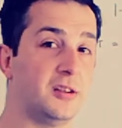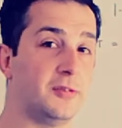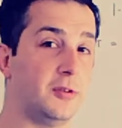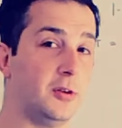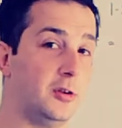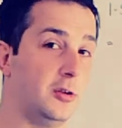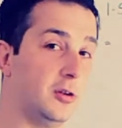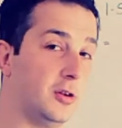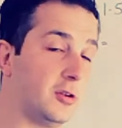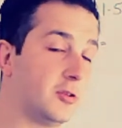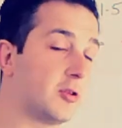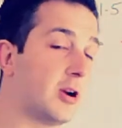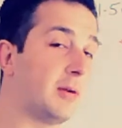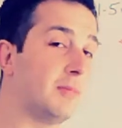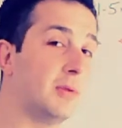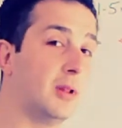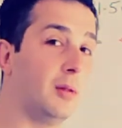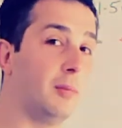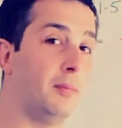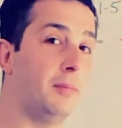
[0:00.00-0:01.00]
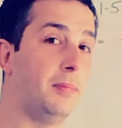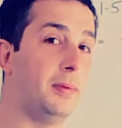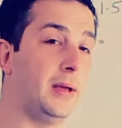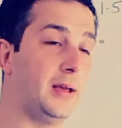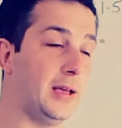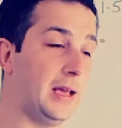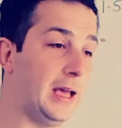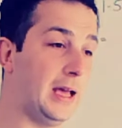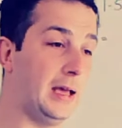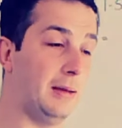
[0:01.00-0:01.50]
If you do the treadmill
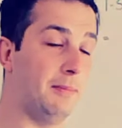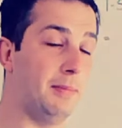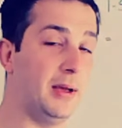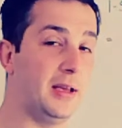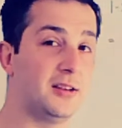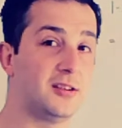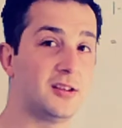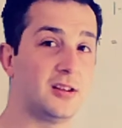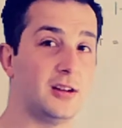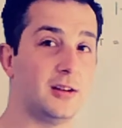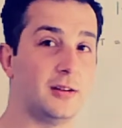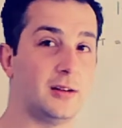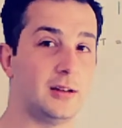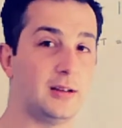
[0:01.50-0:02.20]
based